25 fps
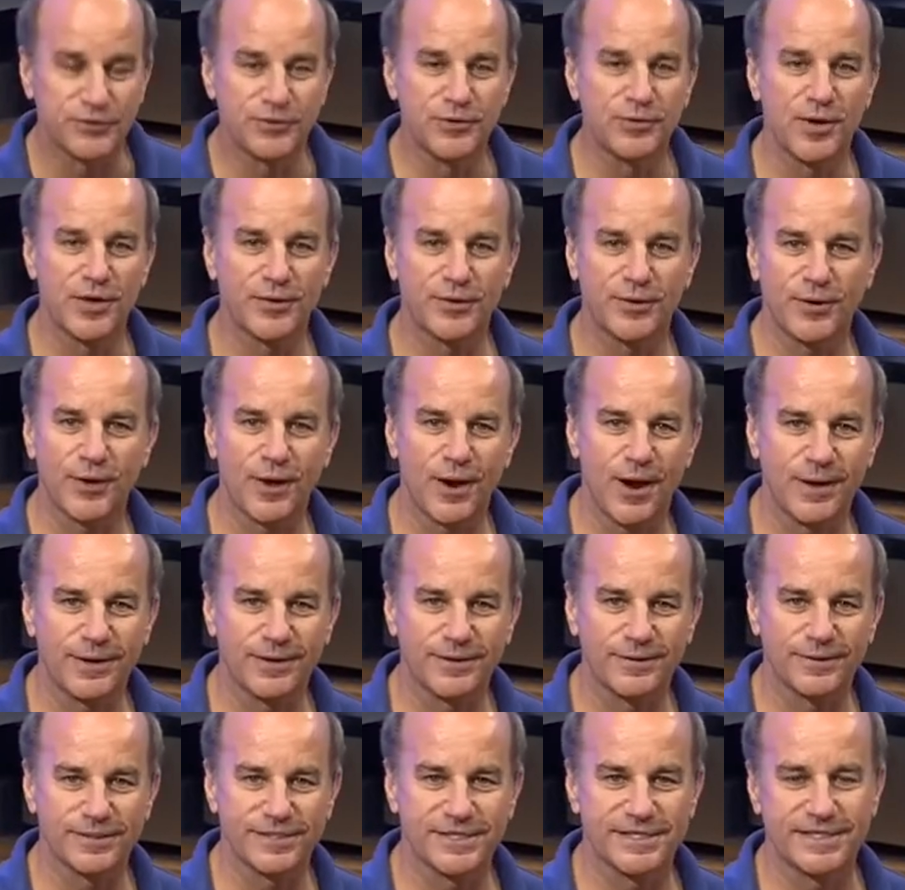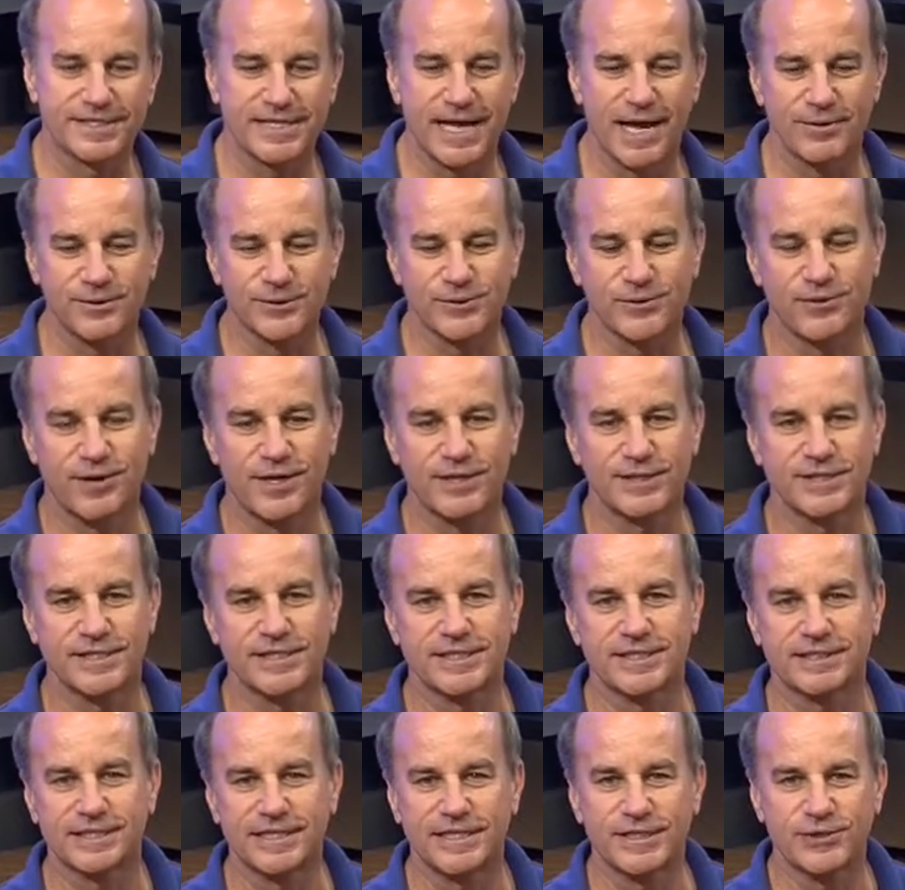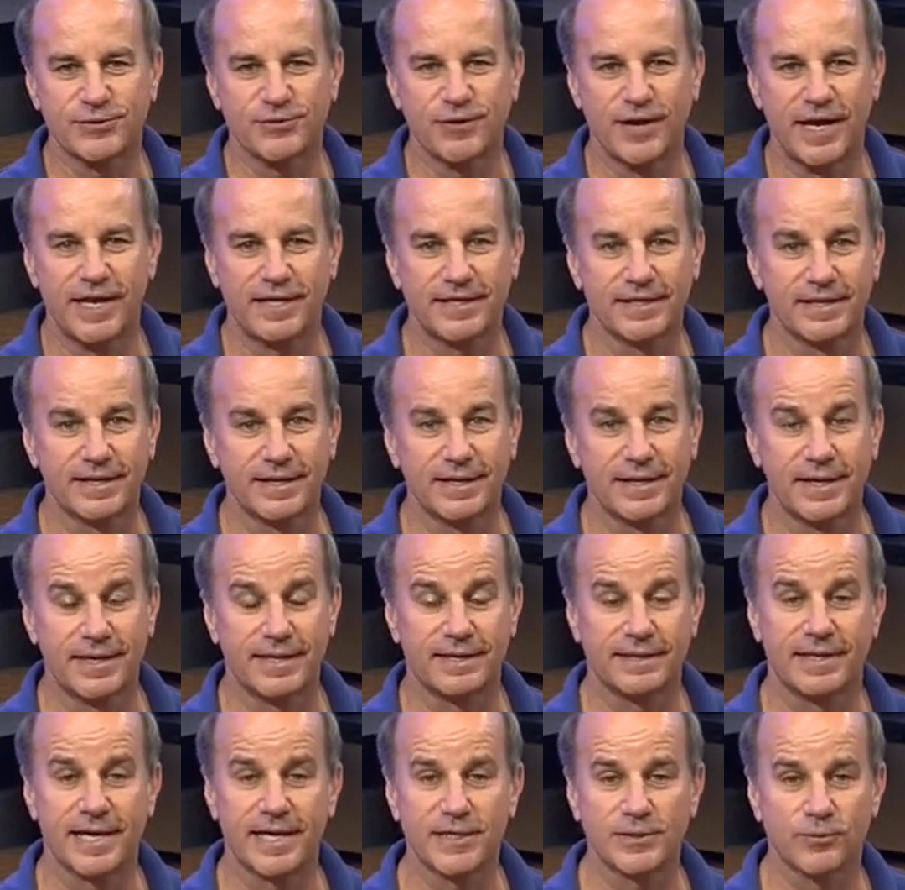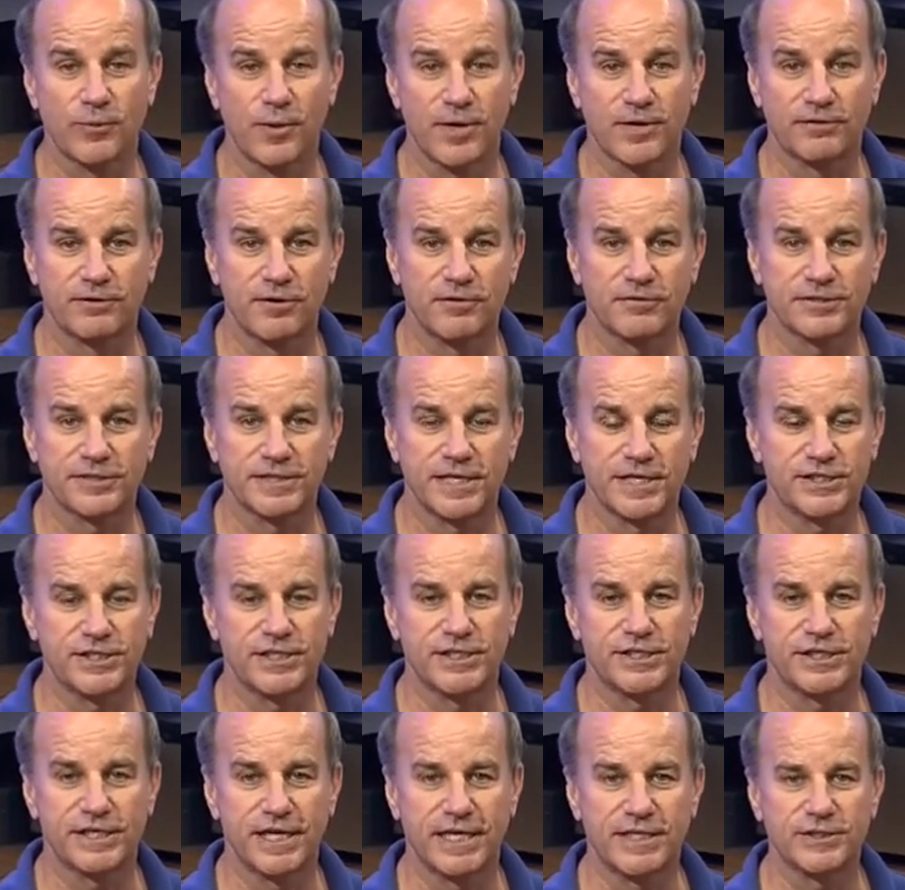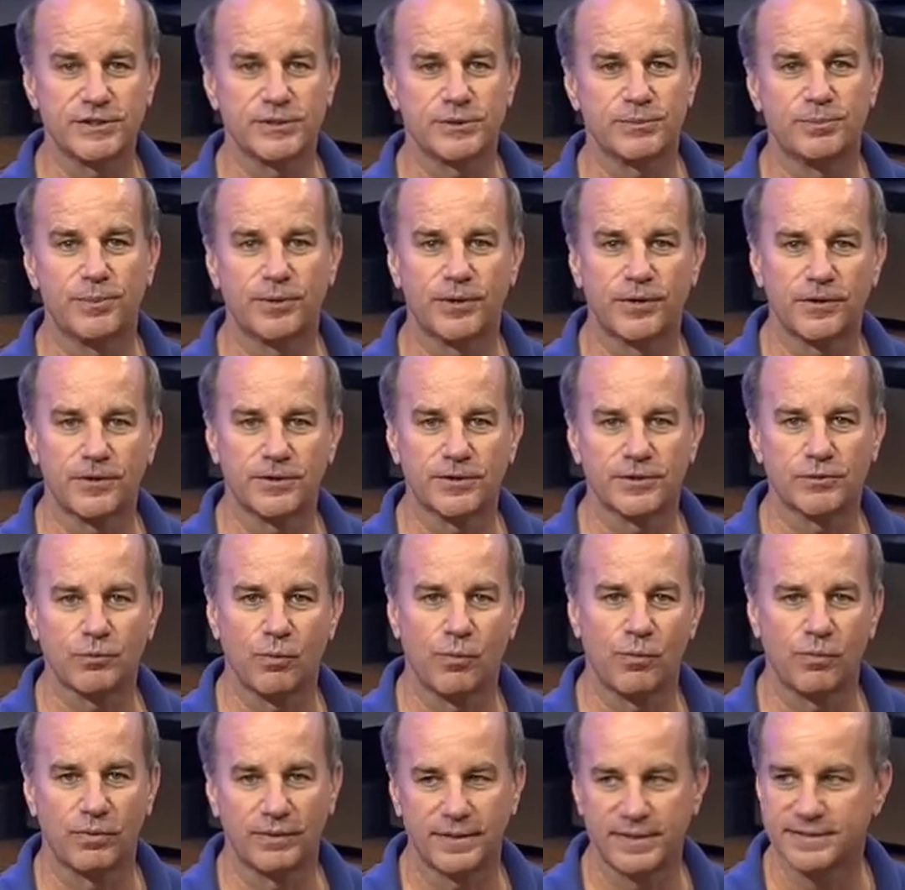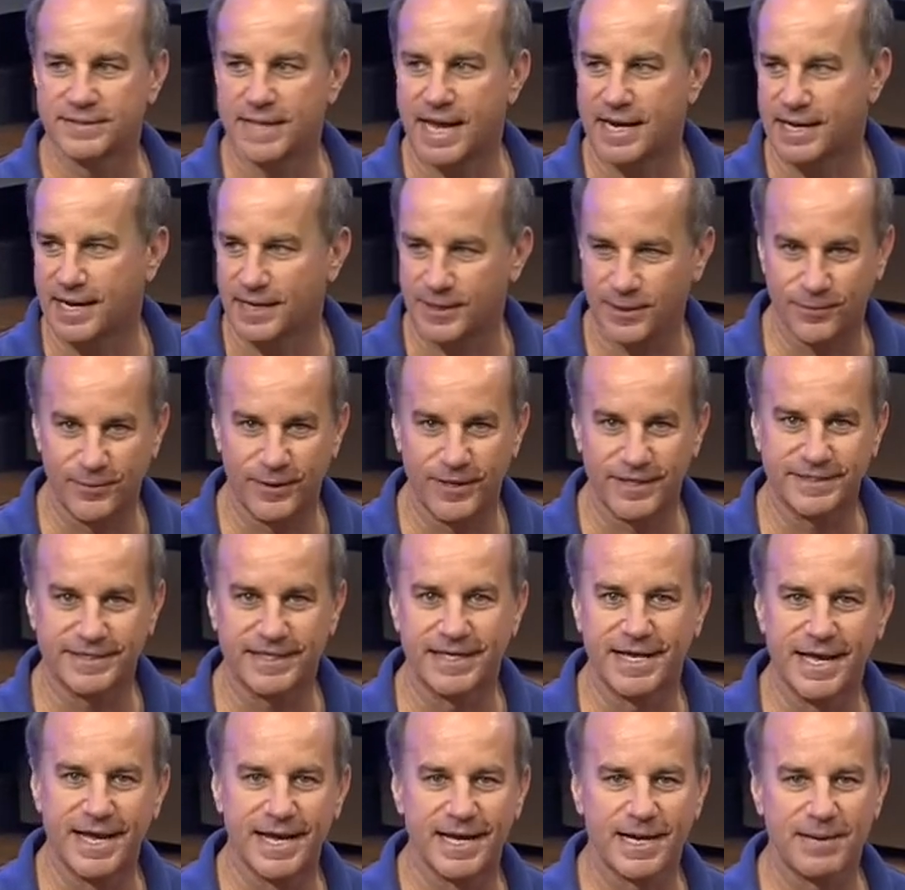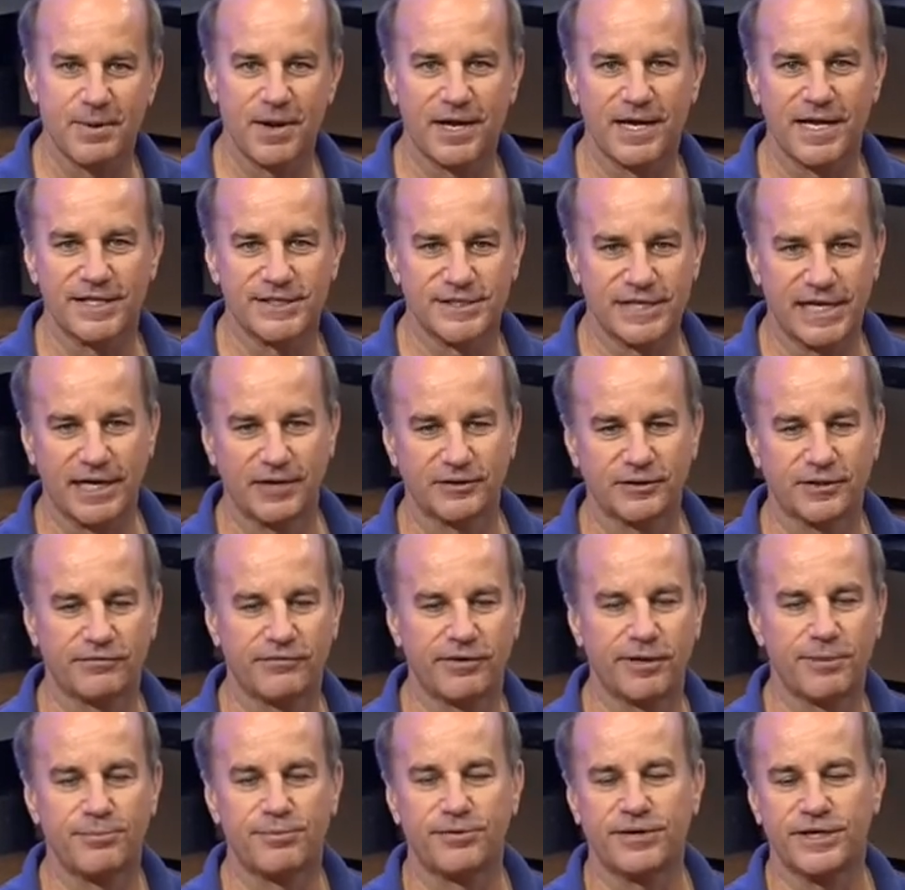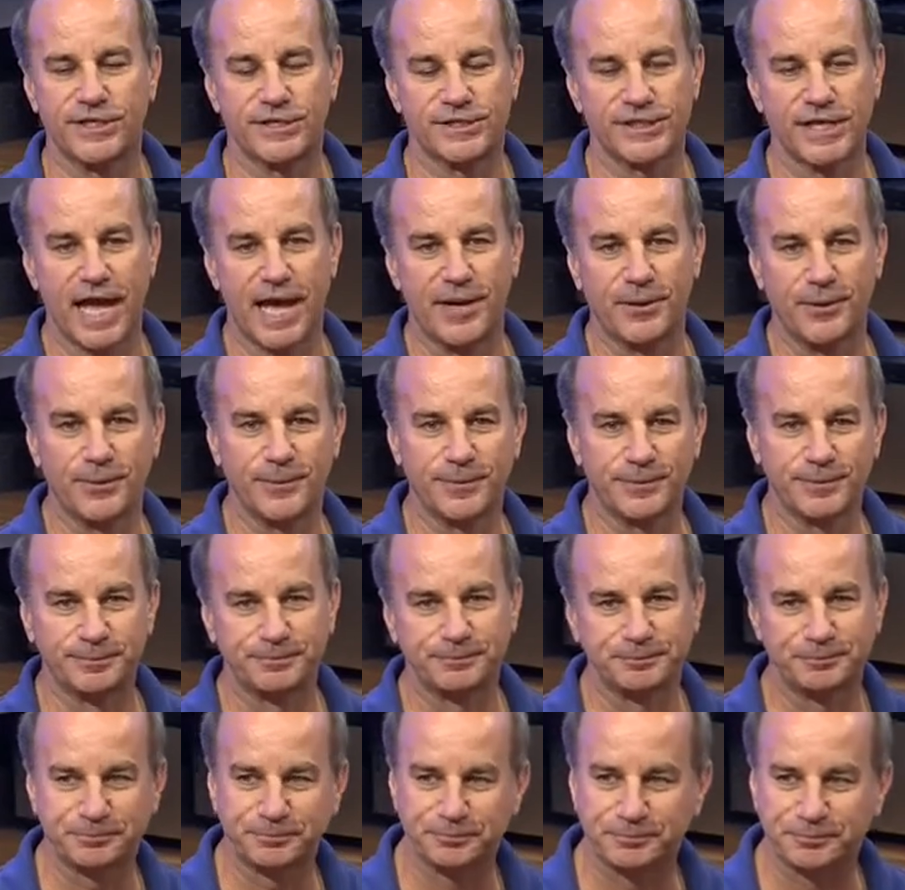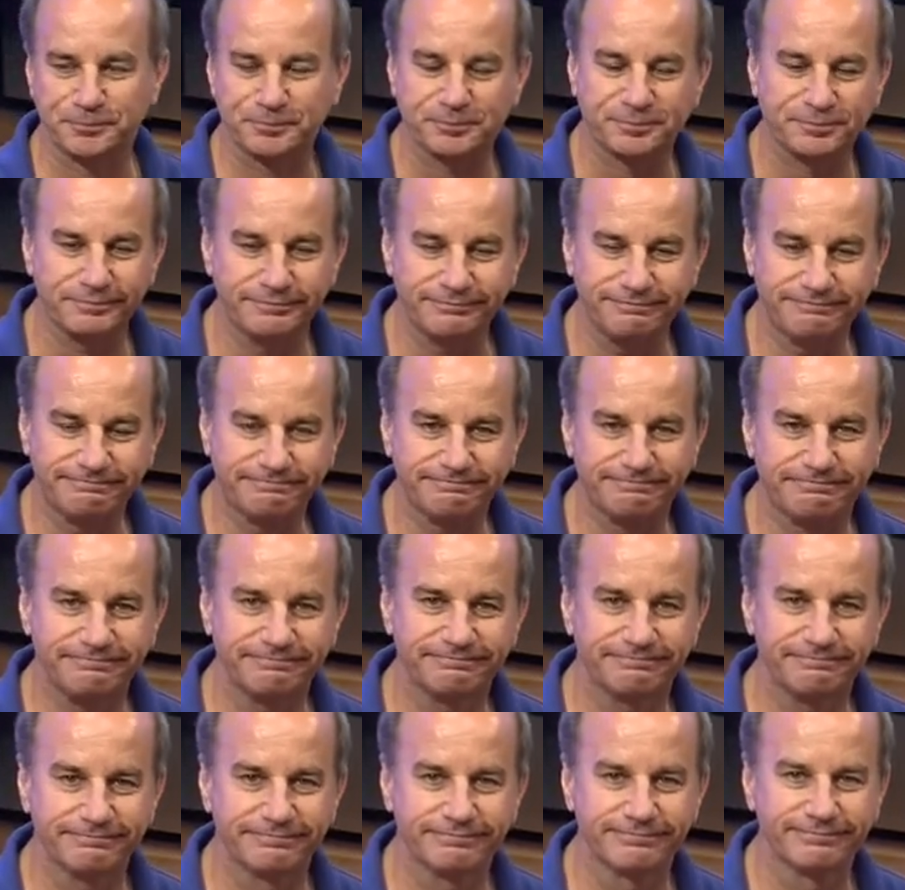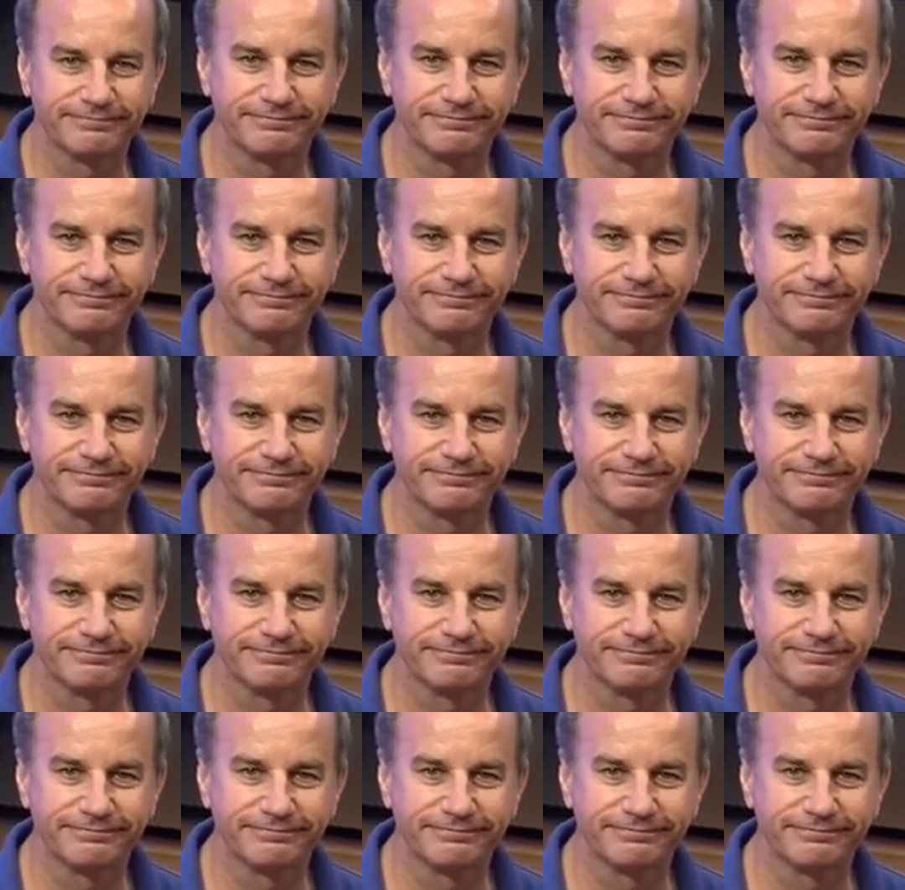with 2 other cockers. She's house-trained, she's leash-trained, and guess what? Her owner said she chases birds. Isn't that kind of crazy? Come on and check out the very pretty Shadow. Well, earlier